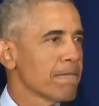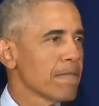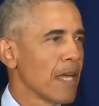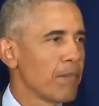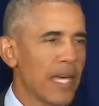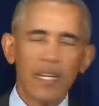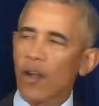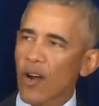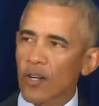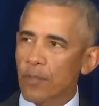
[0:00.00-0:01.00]
It made it
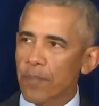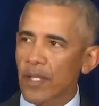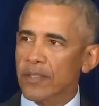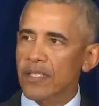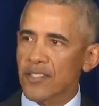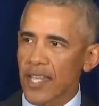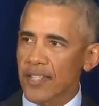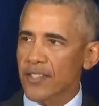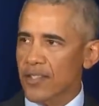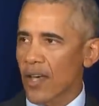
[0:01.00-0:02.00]
harder to build
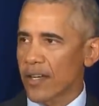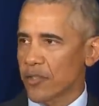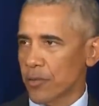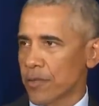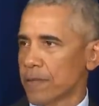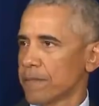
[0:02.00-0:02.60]
consensus on issues.